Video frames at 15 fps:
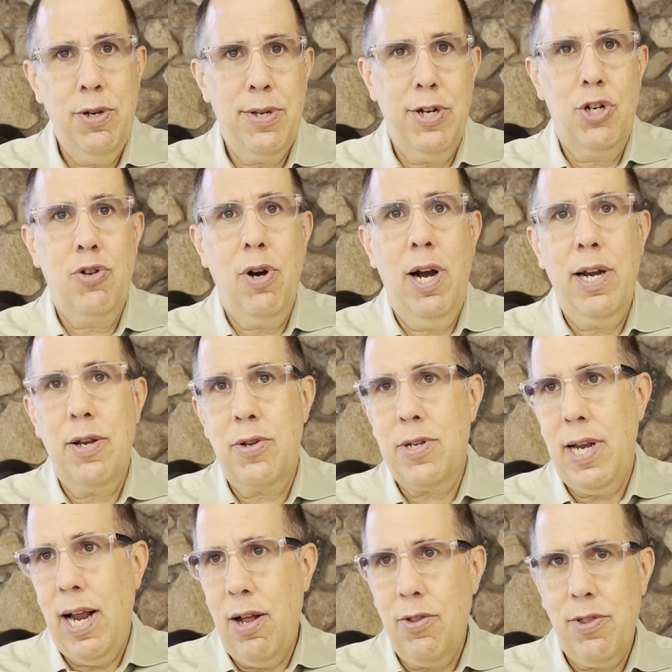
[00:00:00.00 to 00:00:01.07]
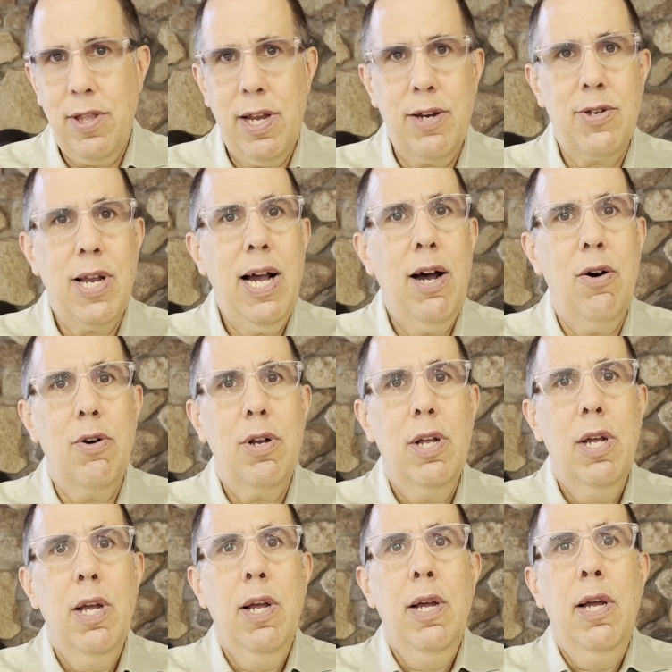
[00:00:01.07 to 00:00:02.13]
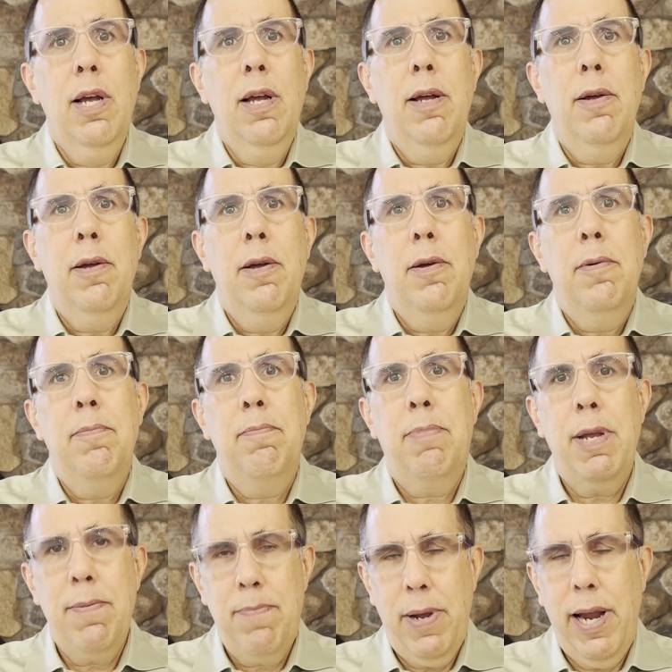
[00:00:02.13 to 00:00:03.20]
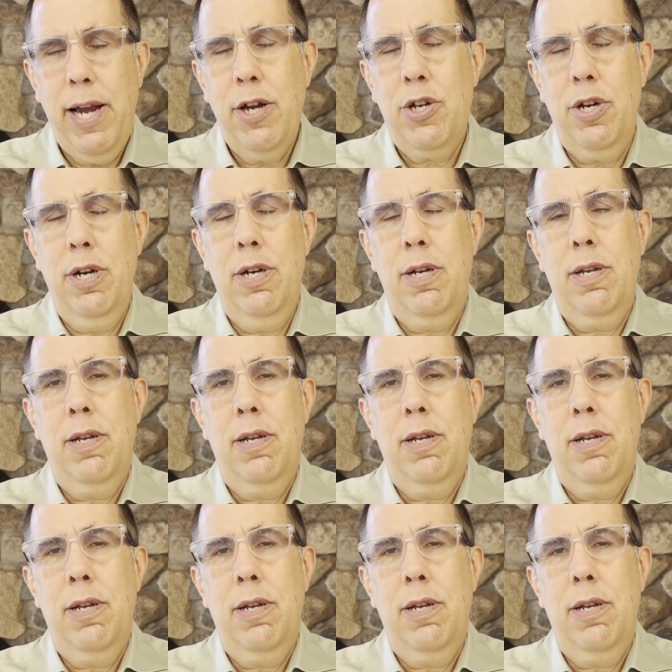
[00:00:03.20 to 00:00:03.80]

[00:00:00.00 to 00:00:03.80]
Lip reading: as they're trying to sound things out. Be patient.